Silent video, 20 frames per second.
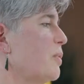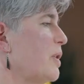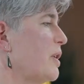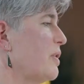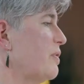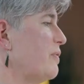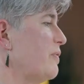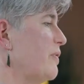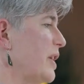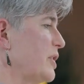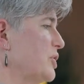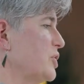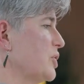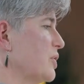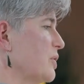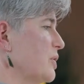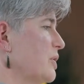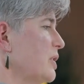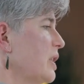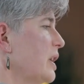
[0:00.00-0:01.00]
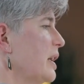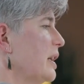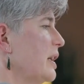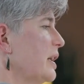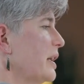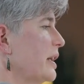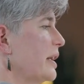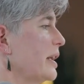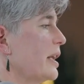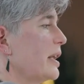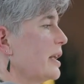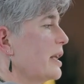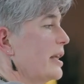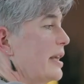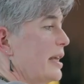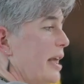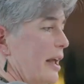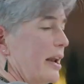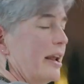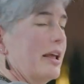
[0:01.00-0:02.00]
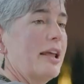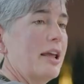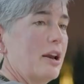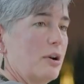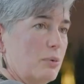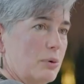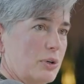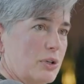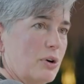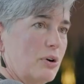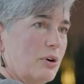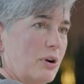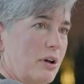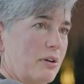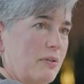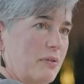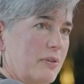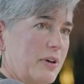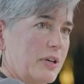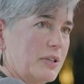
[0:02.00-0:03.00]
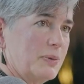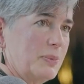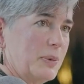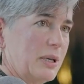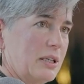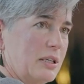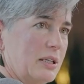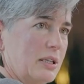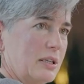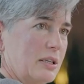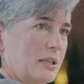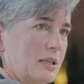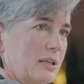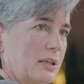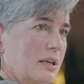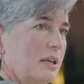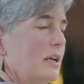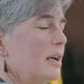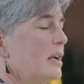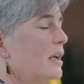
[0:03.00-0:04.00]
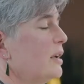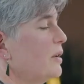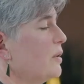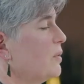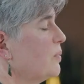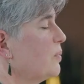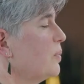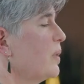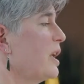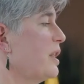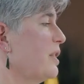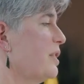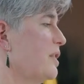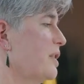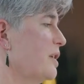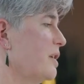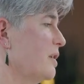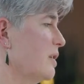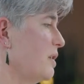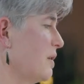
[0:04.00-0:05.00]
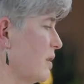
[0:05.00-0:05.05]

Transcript: with venture, can I get a return on investment? With